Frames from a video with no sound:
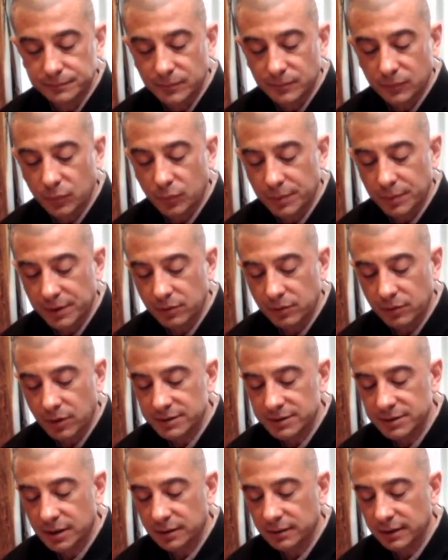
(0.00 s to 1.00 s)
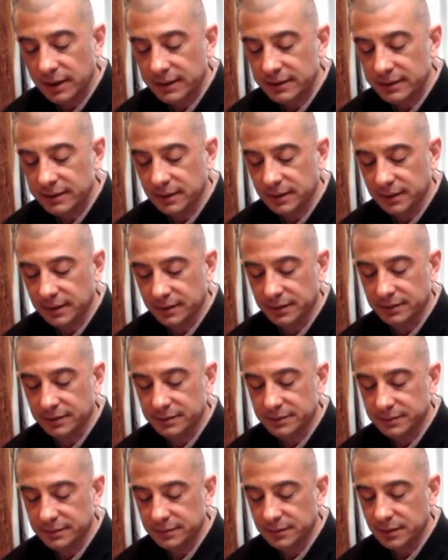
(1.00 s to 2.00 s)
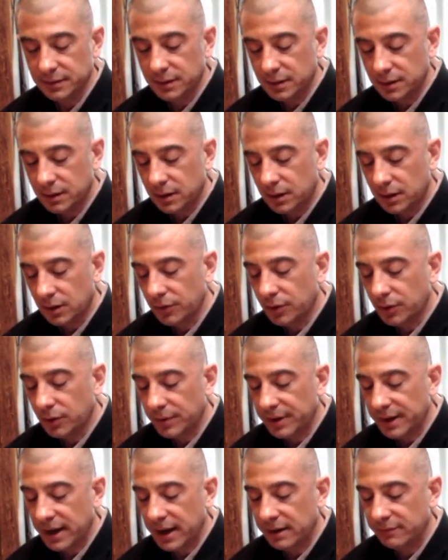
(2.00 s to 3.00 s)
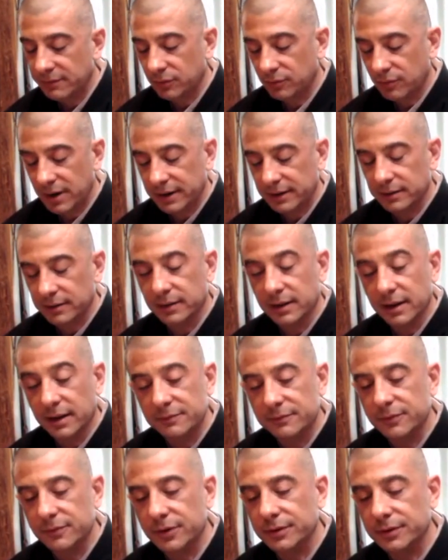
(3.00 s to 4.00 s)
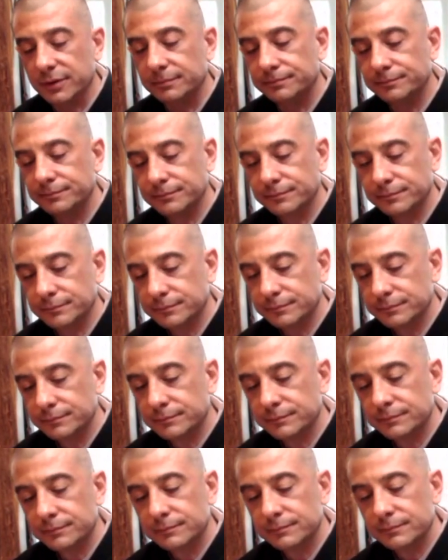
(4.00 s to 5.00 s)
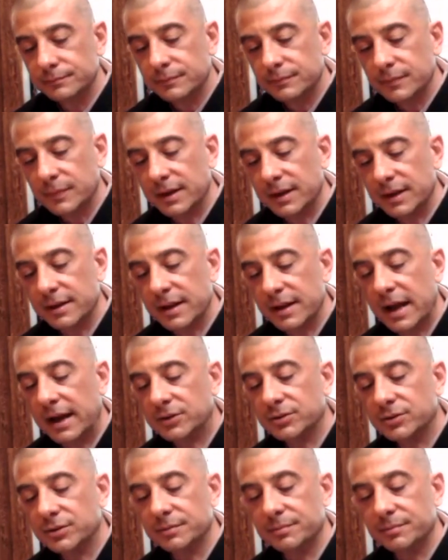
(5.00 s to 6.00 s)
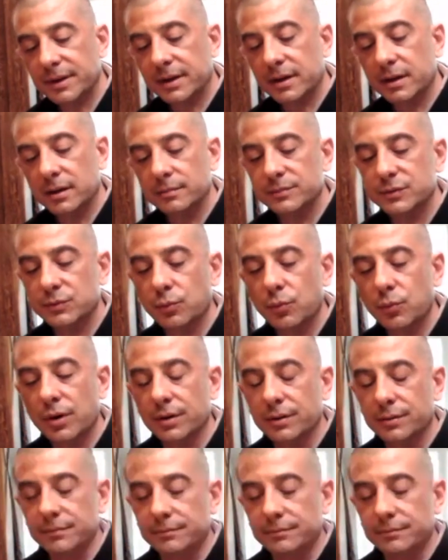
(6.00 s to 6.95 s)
When we cross our legs like this, although we have a right and left foot, it actually becomes one.